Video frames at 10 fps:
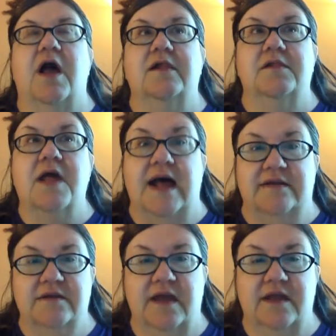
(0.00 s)
a
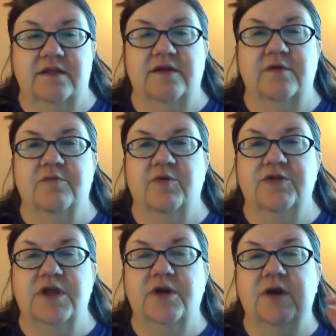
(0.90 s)
lot and they're
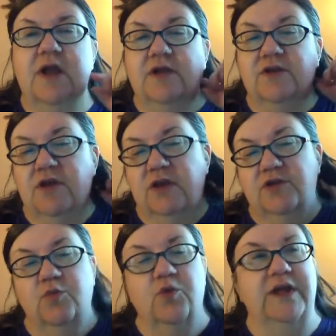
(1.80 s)

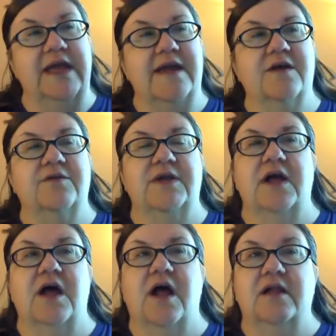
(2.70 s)
working out
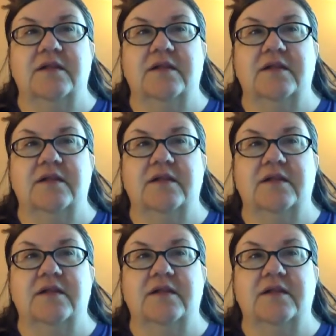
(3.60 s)
a